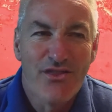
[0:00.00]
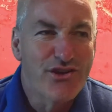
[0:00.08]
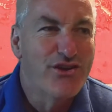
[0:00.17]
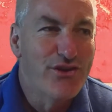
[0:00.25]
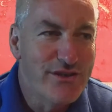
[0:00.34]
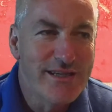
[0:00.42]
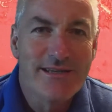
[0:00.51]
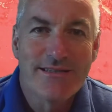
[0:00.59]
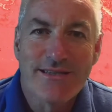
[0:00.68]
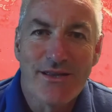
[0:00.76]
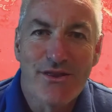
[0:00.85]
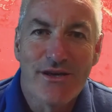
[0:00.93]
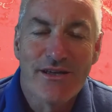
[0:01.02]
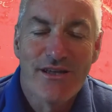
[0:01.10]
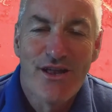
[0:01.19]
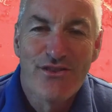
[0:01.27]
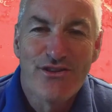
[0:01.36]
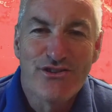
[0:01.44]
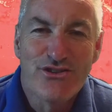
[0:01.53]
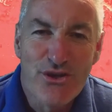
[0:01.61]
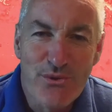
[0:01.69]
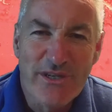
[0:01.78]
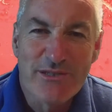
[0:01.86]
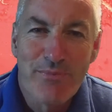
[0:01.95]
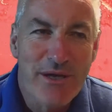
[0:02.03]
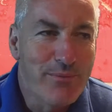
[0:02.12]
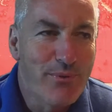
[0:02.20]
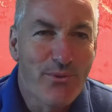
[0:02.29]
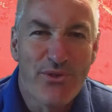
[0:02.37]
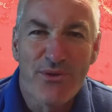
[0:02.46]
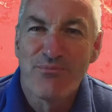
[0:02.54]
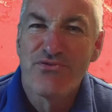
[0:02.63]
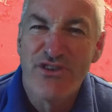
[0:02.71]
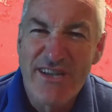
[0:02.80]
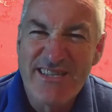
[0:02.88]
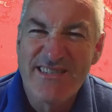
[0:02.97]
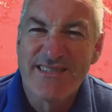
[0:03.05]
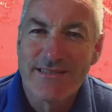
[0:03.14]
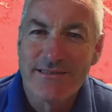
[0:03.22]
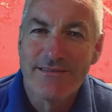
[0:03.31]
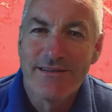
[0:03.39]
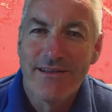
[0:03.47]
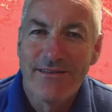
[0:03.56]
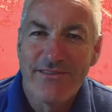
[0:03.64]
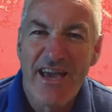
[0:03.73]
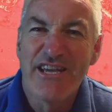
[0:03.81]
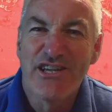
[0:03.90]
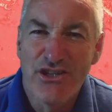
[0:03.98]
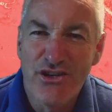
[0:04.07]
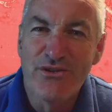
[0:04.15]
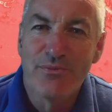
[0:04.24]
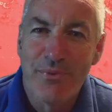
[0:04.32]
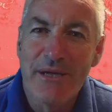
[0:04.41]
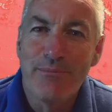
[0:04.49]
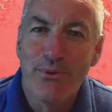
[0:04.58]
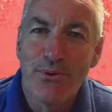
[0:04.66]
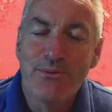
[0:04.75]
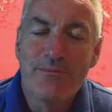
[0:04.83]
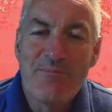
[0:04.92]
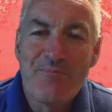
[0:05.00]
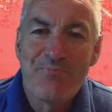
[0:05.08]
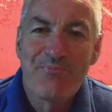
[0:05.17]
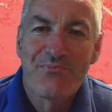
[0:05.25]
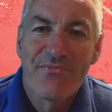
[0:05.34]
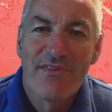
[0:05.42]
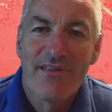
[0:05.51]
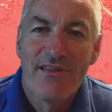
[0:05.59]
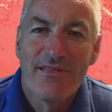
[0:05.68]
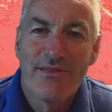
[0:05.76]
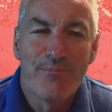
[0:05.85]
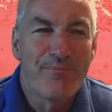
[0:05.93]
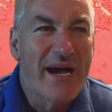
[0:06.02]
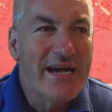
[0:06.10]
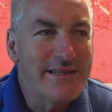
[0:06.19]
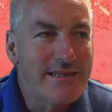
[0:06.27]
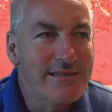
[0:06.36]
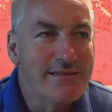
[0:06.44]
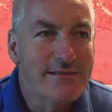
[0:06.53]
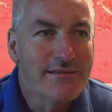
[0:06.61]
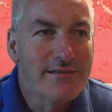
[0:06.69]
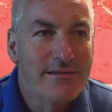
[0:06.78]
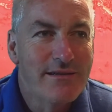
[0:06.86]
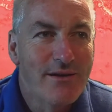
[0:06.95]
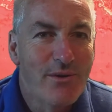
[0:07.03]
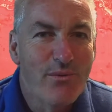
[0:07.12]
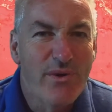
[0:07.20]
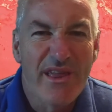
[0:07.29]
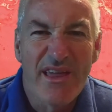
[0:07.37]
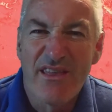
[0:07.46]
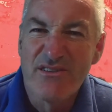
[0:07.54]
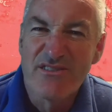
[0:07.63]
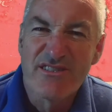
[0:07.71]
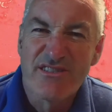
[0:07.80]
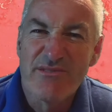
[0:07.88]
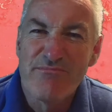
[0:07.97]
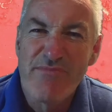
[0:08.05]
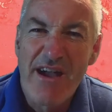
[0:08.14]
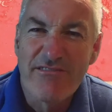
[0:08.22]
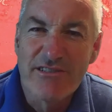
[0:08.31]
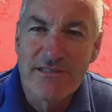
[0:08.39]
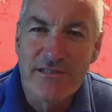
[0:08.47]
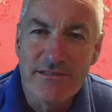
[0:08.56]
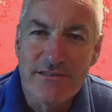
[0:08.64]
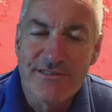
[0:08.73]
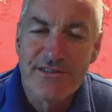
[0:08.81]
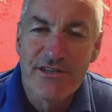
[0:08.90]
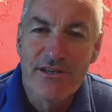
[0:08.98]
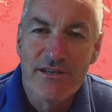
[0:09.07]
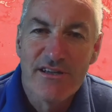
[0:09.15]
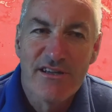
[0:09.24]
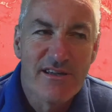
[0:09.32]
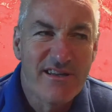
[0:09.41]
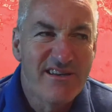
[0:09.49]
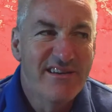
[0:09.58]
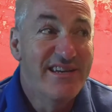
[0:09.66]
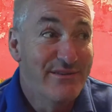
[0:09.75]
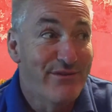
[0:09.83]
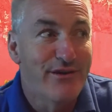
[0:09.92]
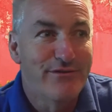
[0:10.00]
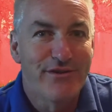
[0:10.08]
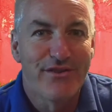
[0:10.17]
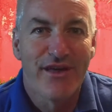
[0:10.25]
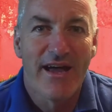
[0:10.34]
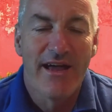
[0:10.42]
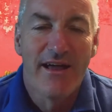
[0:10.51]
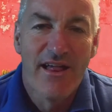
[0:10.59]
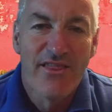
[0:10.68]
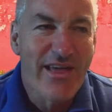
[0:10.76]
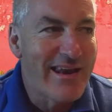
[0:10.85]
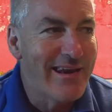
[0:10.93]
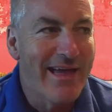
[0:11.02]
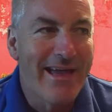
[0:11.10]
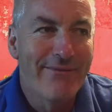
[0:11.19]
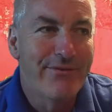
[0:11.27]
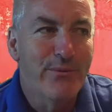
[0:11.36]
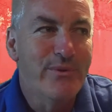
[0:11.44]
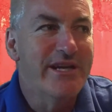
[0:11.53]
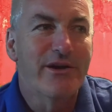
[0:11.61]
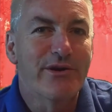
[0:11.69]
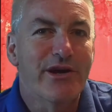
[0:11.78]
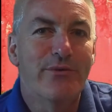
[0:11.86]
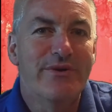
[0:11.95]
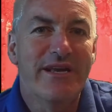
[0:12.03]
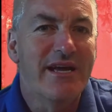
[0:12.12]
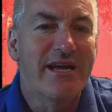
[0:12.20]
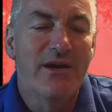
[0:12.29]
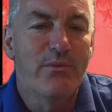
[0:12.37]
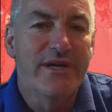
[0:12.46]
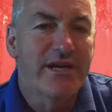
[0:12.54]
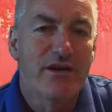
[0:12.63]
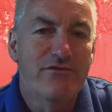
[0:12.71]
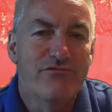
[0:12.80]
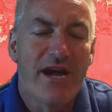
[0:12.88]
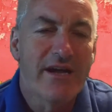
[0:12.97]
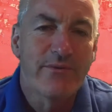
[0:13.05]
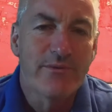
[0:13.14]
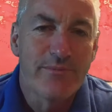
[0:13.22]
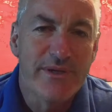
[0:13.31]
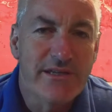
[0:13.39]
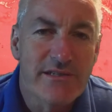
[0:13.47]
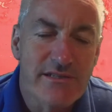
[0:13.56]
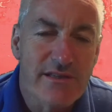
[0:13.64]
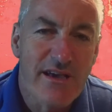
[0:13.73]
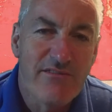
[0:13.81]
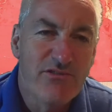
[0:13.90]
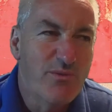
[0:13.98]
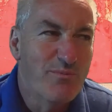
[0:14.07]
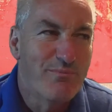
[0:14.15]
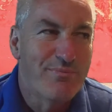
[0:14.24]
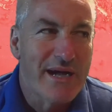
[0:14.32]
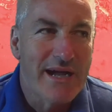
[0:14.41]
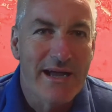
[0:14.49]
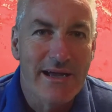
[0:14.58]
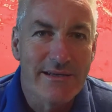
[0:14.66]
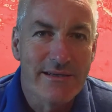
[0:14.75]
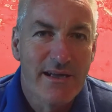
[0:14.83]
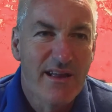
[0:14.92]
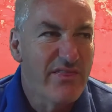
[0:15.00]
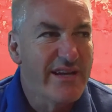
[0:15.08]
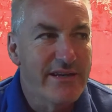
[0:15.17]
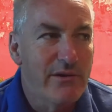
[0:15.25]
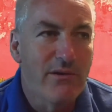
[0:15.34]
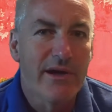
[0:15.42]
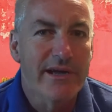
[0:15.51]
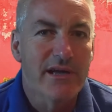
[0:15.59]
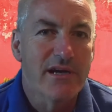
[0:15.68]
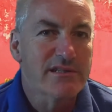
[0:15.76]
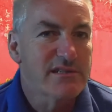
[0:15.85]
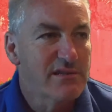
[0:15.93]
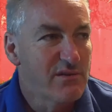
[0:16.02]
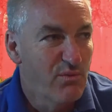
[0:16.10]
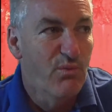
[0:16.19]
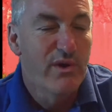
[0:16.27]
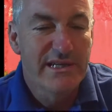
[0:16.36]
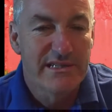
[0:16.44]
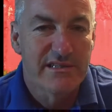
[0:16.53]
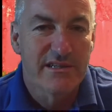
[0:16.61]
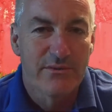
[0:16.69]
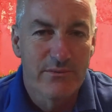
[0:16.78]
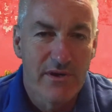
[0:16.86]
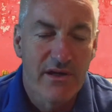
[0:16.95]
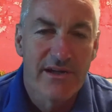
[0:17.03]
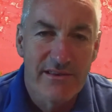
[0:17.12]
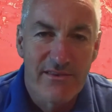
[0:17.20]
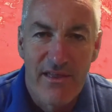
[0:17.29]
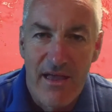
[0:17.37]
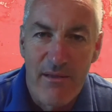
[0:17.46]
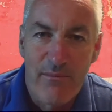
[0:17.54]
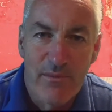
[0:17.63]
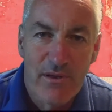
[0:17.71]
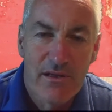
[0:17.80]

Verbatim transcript: The goodies are the, the Jewish people, the priests, they're good people. The baddies, well, they're those Samaritans that live over there, that land that we don't go near, we go round because they're all bad. They don't like us, and we don't like them.